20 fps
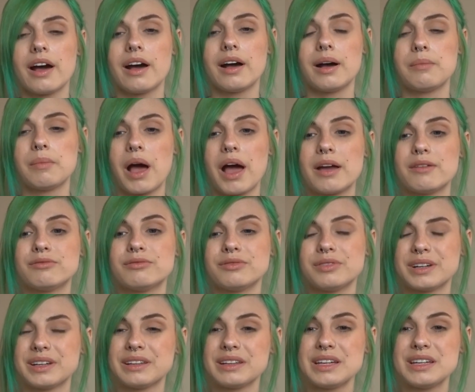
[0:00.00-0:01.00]
I
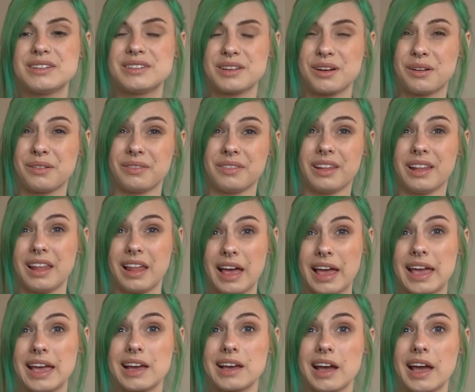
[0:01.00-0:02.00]
really don't
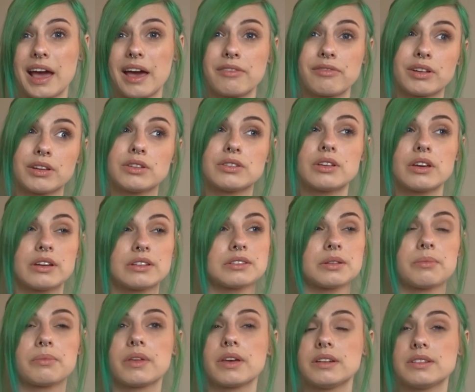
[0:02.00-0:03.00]
like having to take
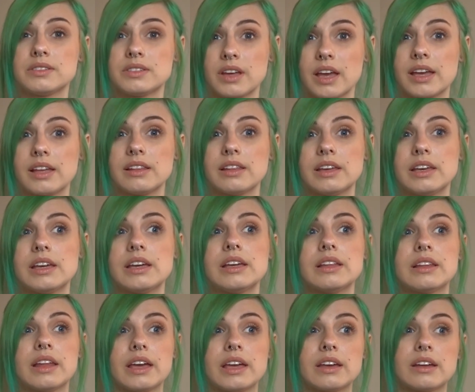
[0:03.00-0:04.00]
something daily,
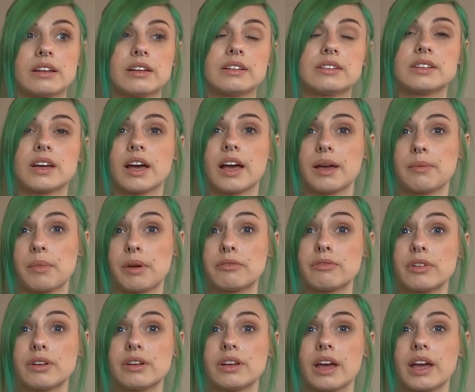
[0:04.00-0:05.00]
like at a time
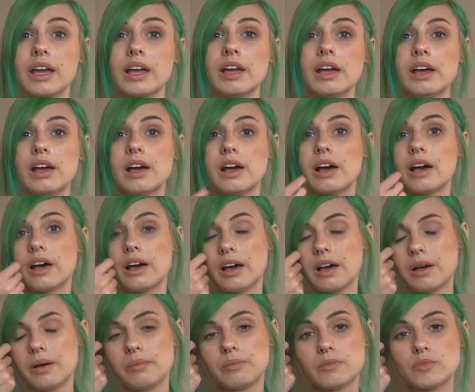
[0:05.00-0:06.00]
every day,
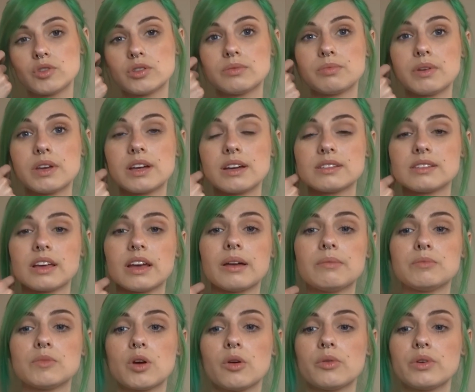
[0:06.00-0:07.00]
just because
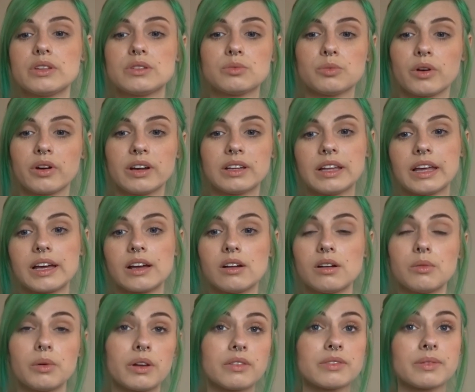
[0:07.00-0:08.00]
I'm always worried like,
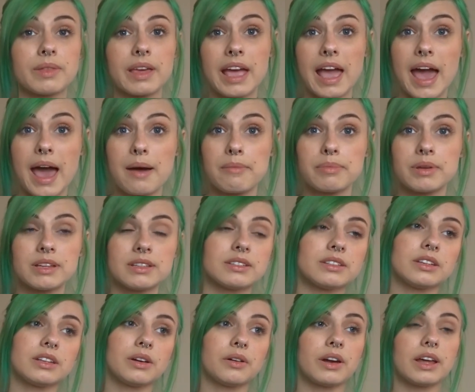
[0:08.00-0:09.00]
oh, what if something happens,
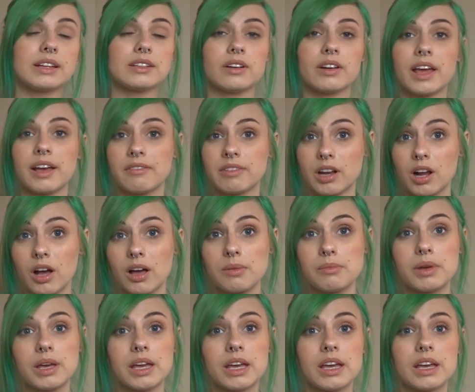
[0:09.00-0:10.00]
you know, and I don't have it on
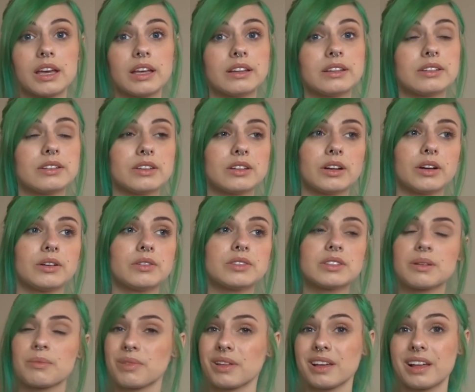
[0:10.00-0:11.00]
me and, you know,
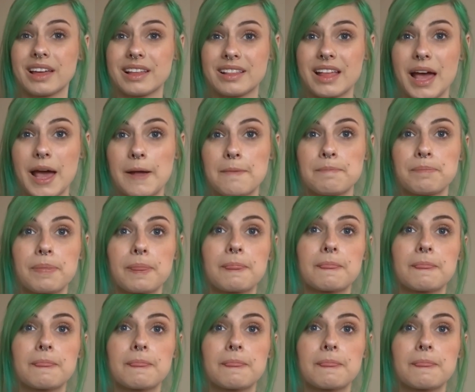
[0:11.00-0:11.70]
something like that.